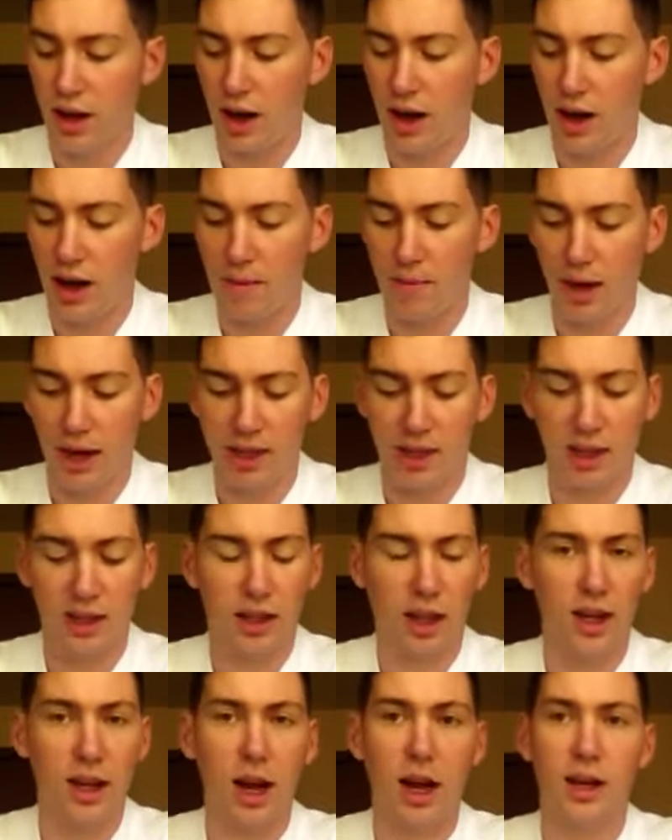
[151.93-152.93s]
I think
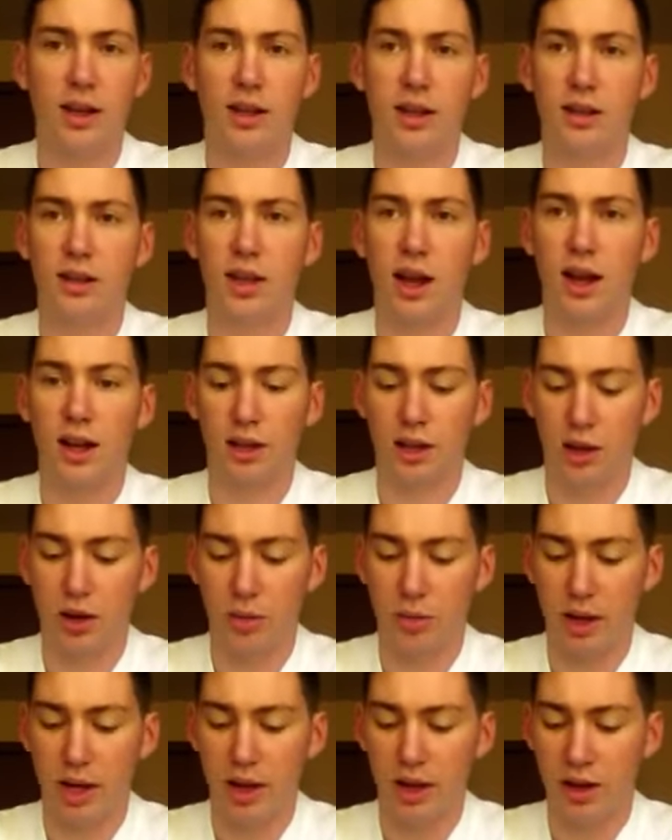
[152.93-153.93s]
they got in his head a little
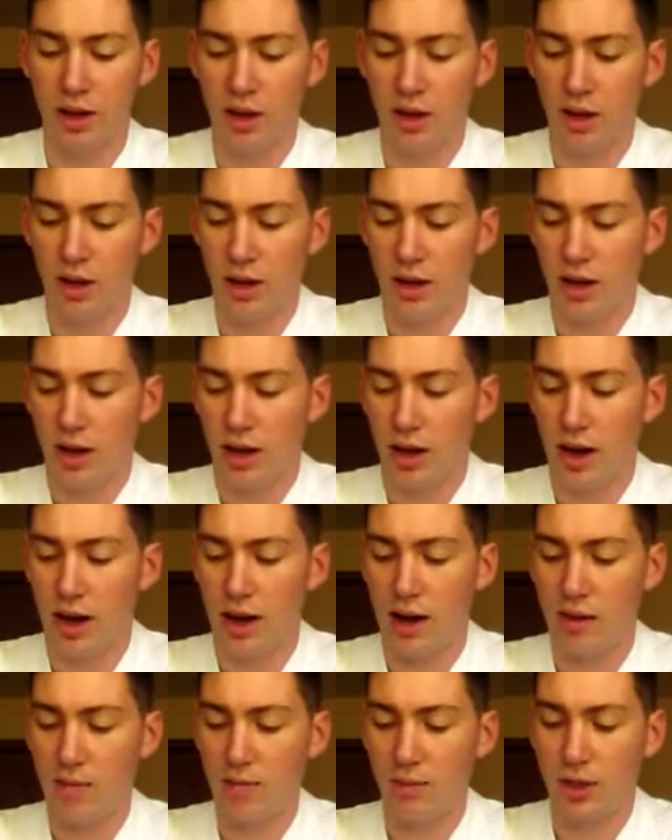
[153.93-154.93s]
bit,
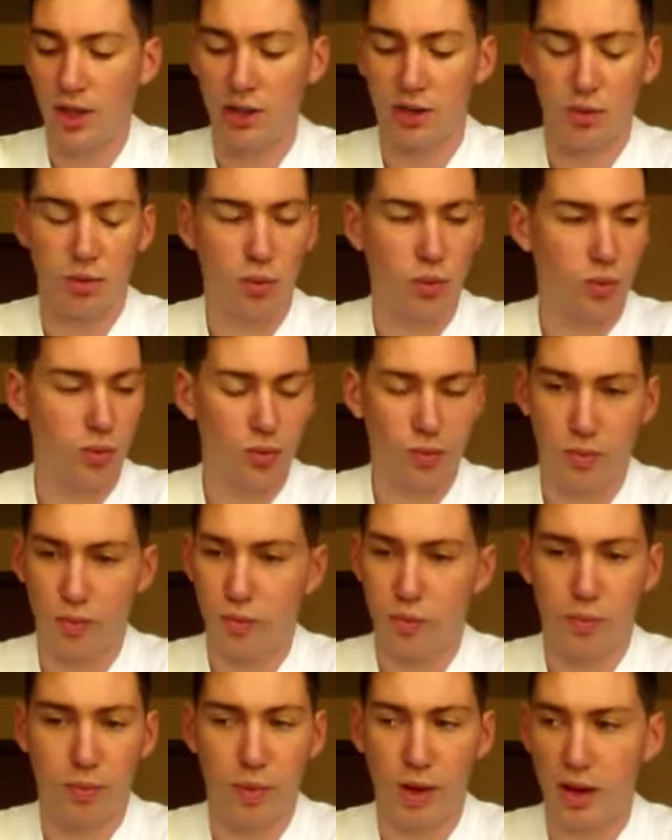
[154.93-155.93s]
just
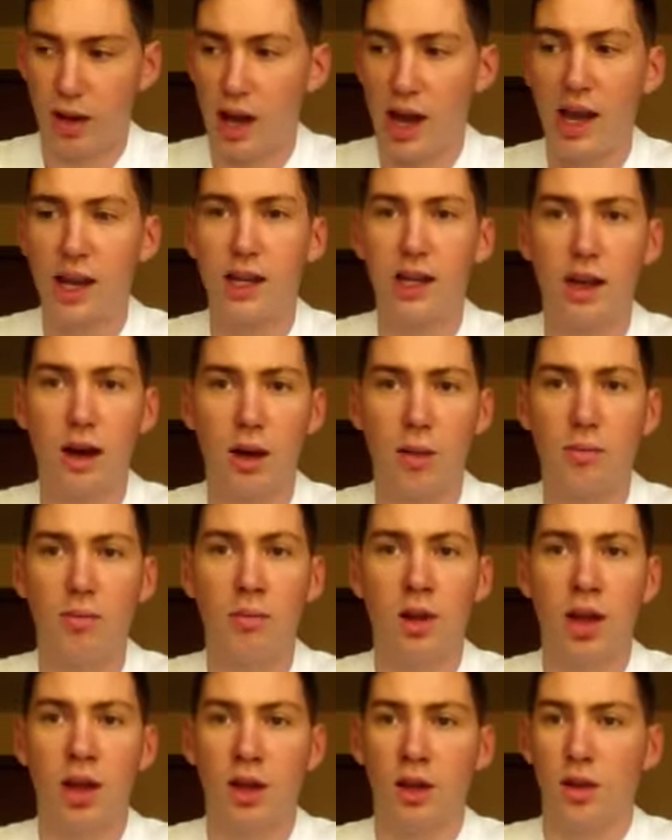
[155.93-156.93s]
hitting
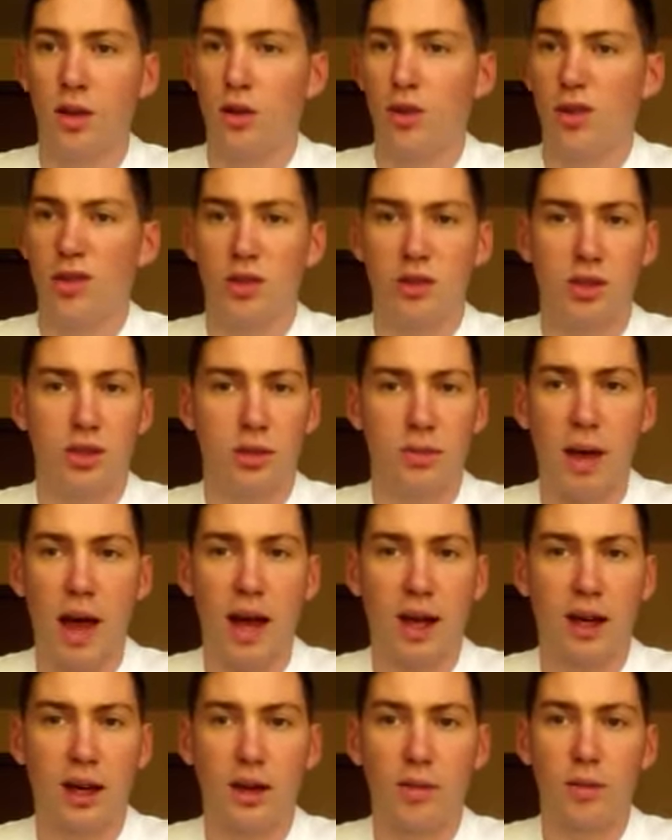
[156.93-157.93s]
them,
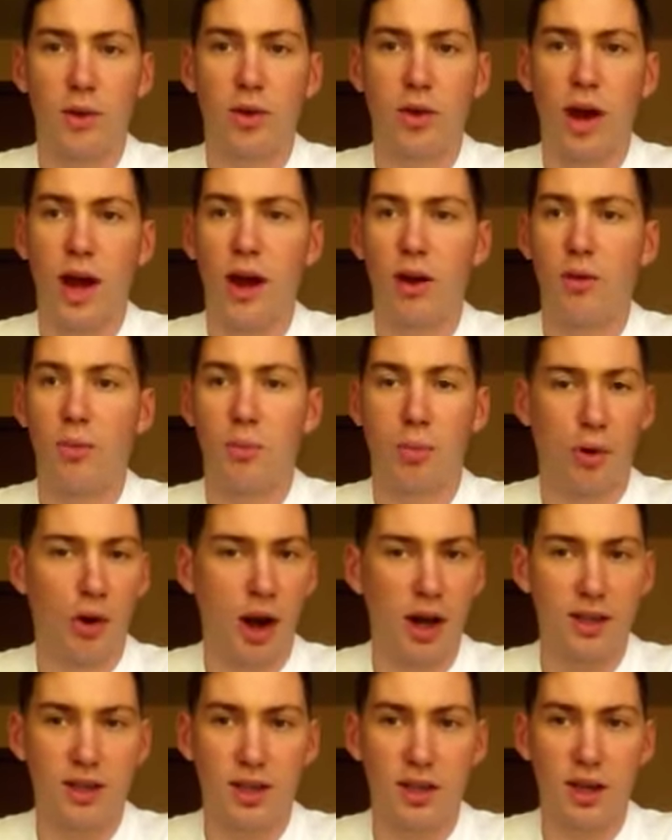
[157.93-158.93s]
smacking them around,
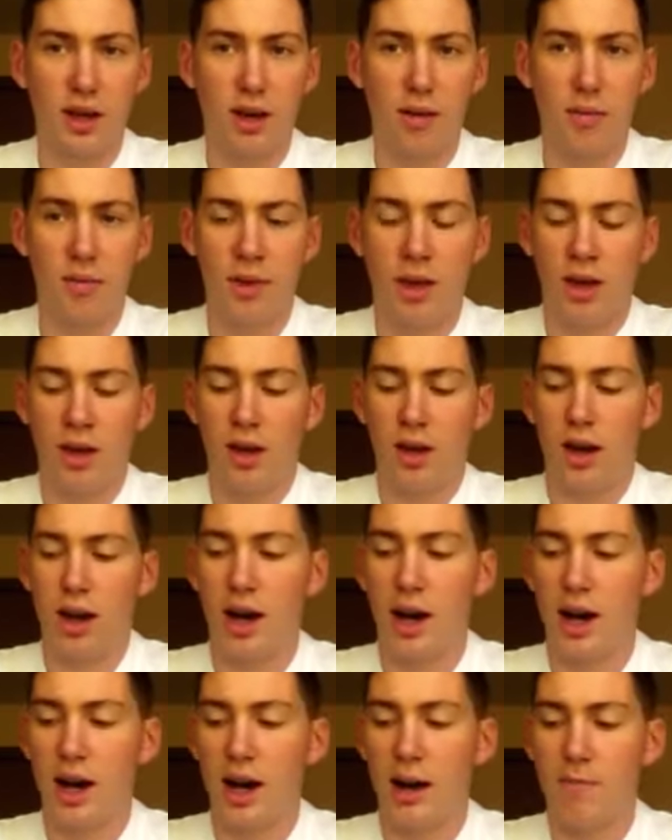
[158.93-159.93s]
pressing them.
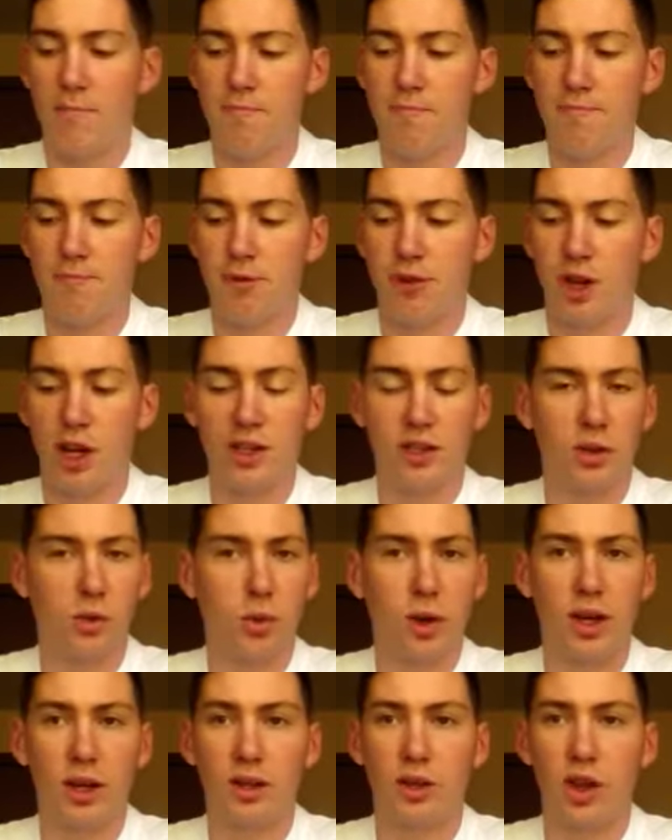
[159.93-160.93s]
Jason
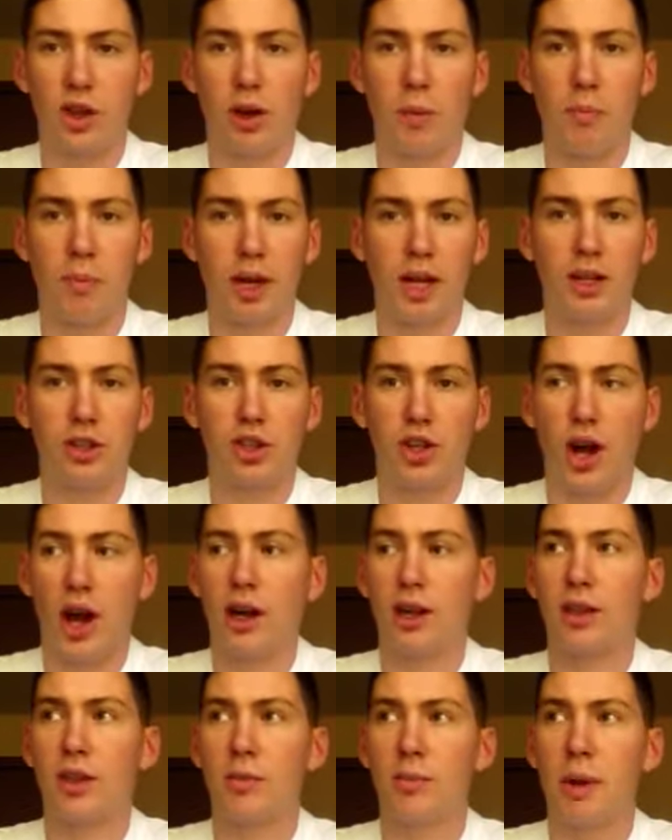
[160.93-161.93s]
Witten took a big
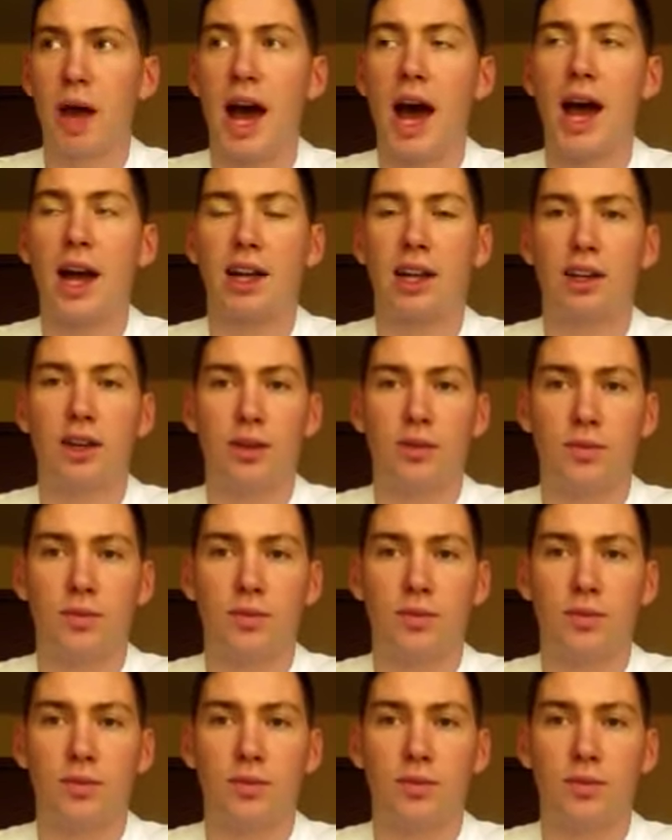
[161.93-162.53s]
shot to the back.